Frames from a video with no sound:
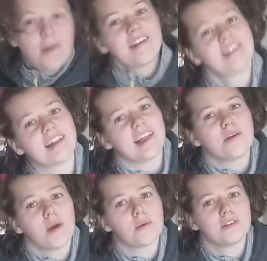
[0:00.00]

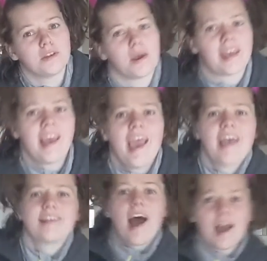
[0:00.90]
Basically what we're doing
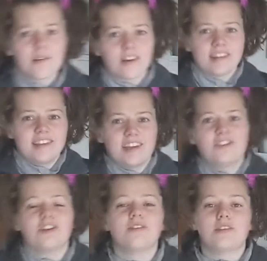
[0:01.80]
is I'm going to
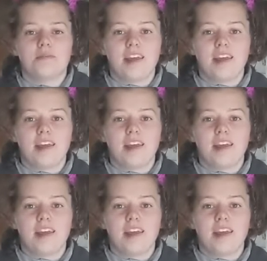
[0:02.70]
teach you some